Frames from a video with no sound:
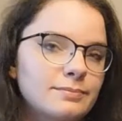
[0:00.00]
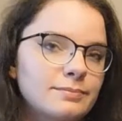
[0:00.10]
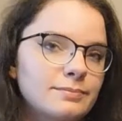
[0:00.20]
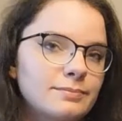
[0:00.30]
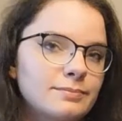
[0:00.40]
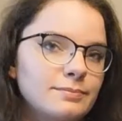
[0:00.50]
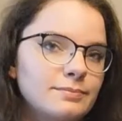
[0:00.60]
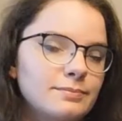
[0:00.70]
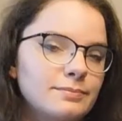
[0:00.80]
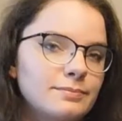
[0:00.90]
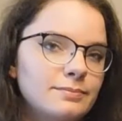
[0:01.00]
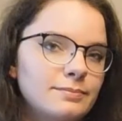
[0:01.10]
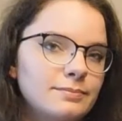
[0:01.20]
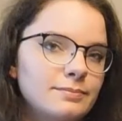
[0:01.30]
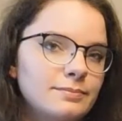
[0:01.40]

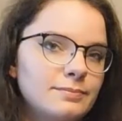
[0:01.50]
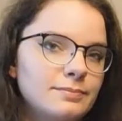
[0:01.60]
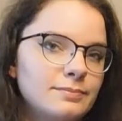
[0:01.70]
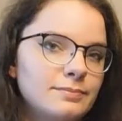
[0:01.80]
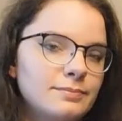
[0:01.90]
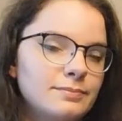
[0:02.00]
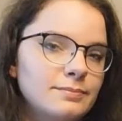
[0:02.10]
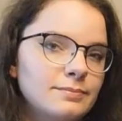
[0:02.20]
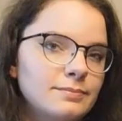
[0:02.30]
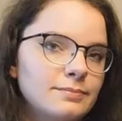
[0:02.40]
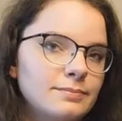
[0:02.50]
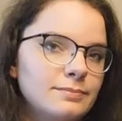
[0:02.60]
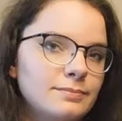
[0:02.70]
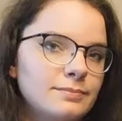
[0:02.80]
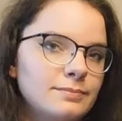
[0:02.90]

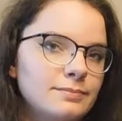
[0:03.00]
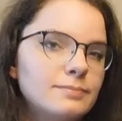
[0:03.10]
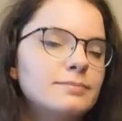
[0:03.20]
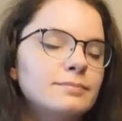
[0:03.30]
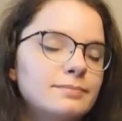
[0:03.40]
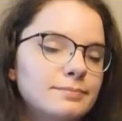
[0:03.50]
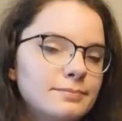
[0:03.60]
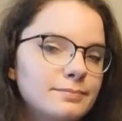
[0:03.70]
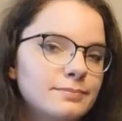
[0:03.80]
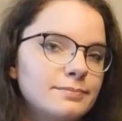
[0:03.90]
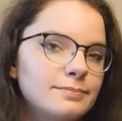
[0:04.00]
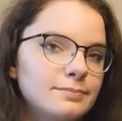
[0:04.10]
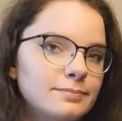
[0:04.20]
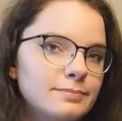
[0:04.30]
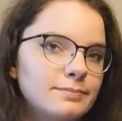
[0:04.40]

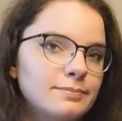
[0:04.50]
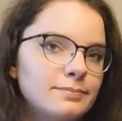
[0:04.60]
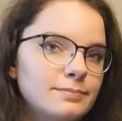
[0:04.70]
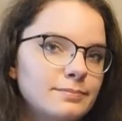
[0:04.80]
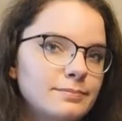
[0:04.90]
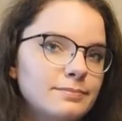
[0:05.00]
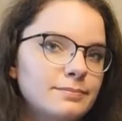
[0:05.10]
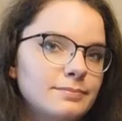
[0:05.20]
(not speaking)